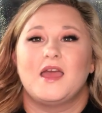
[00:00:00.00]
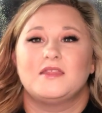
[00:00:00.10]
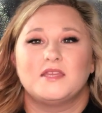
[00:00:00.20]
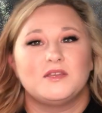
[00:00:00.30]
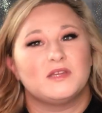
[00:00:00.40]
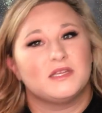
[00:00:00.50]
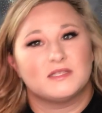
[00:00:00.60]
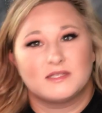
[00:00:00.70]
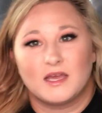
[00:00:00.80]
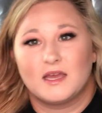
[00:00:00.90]
And then you need
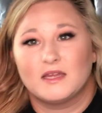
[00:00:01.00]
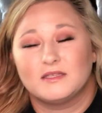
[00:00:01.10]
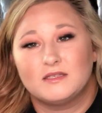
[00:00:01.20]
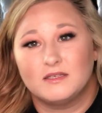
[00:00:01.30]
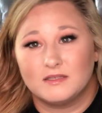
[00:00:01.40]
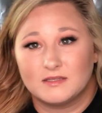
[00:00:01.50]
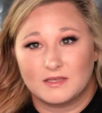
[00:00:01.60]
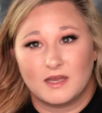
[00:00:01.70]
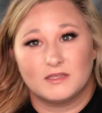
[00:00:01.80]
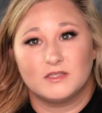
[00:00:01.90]
to
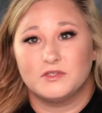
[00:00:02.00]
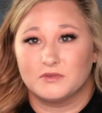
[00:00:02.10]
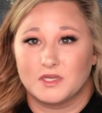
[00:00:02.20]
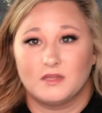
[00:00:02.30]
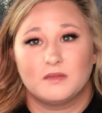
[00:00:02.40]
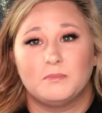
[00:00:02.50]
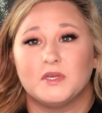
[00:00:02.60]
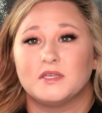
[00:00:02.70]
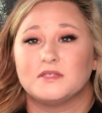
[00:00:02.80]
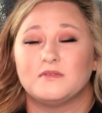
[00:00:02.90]
decide to join.
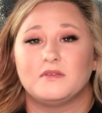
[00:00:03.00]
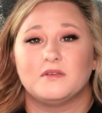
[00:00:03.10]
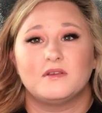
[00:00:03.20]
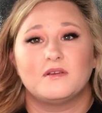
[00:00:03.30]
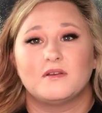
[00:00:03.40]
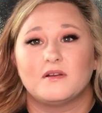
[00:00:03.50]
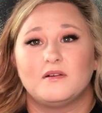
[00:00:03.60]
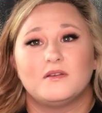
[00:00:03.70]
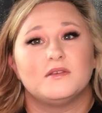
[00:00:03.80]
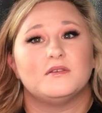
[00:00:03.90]
Because if you're a
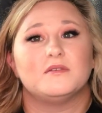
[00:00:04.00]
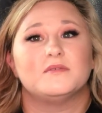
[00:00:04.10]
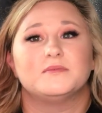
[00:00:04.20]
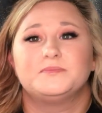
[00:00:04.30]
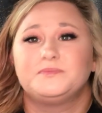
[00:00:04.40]
girl who